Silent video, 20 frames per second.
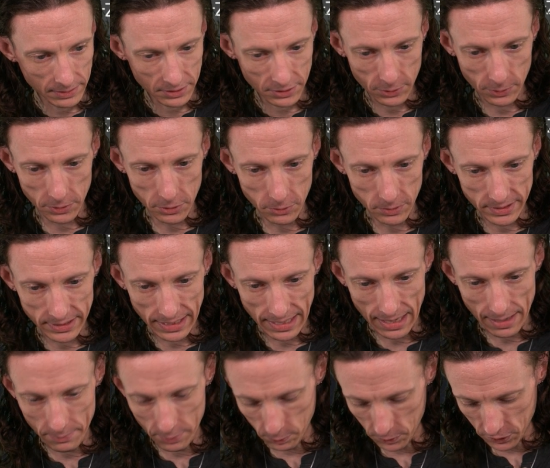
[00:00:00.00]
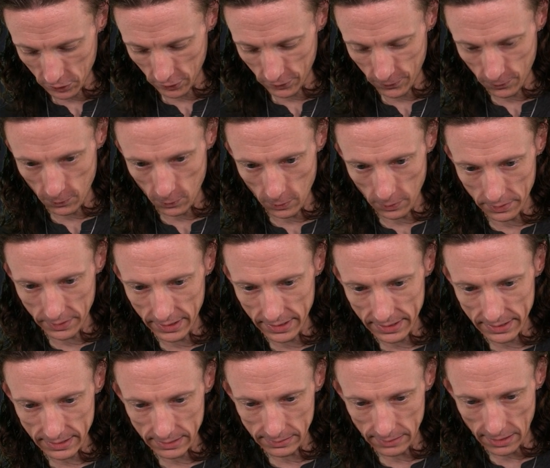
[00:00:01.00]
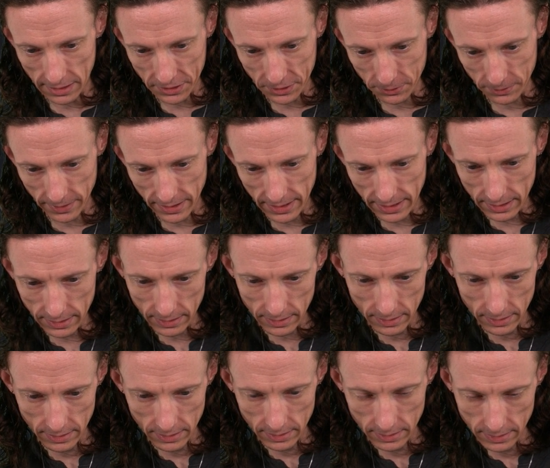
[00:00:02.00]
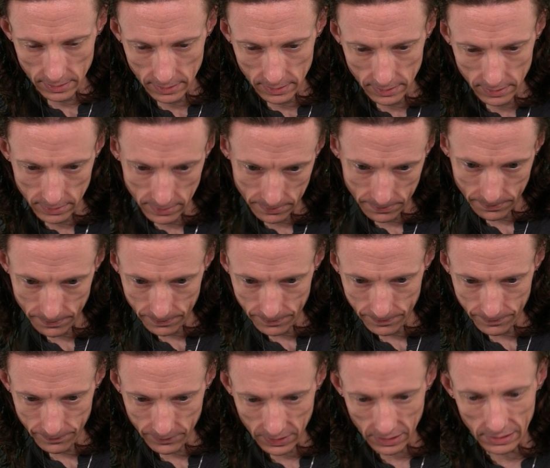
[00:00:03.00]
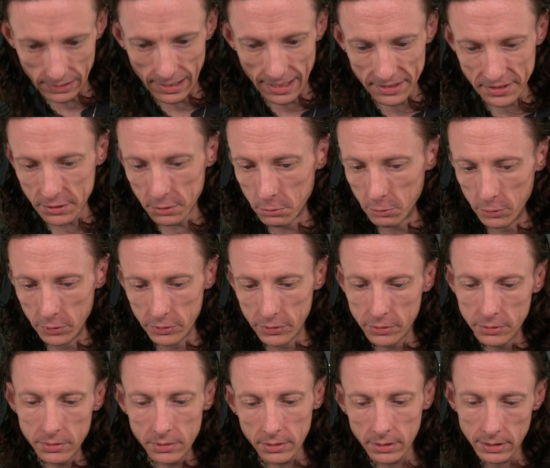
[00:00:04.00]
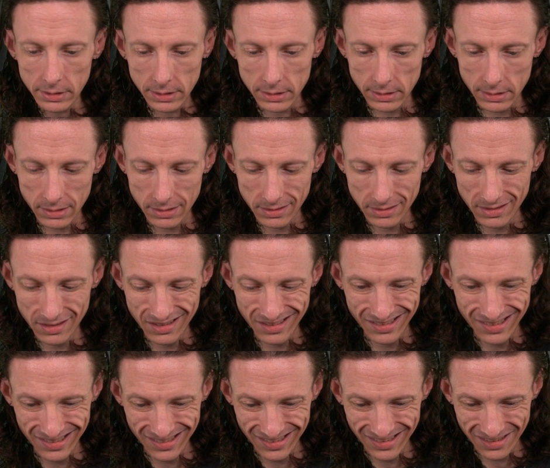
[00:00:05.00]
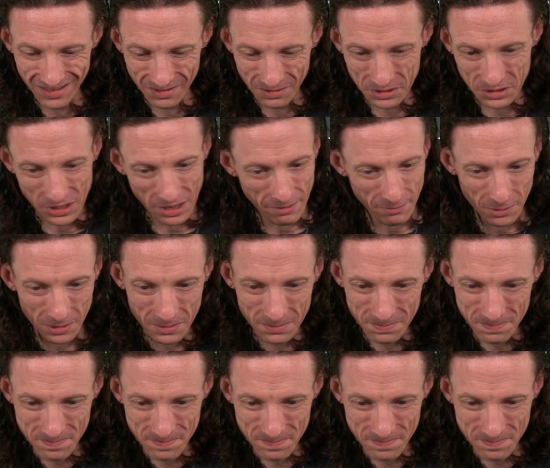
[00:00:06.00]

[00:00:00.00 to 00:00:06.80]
do a new tab and we'll search for NIST glossary. Glossary, whichever.